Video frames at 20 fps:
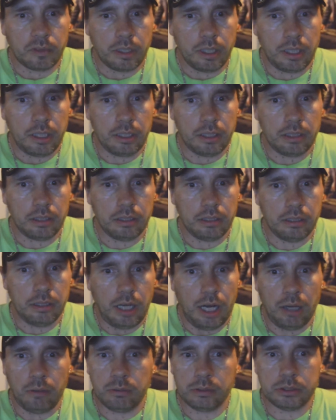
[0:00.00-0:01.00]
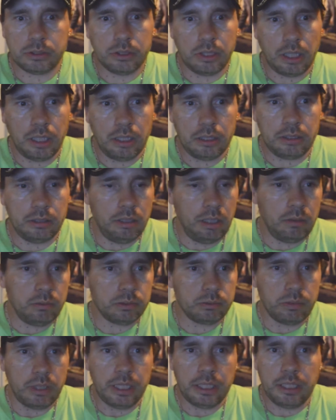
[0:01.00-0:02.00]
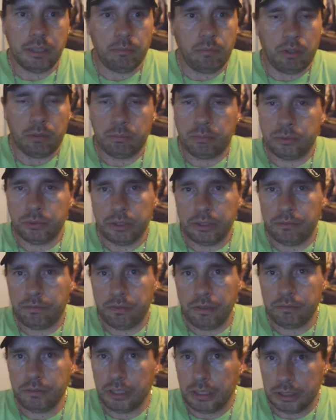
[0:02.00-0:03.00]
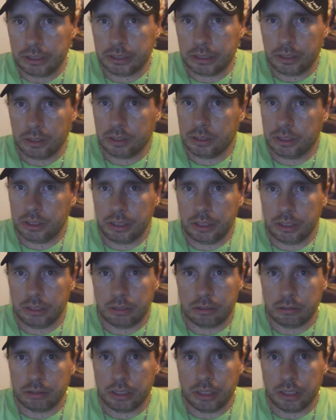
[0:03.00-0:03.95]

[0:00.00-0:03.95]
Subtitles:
And I was riding about between 50 and 60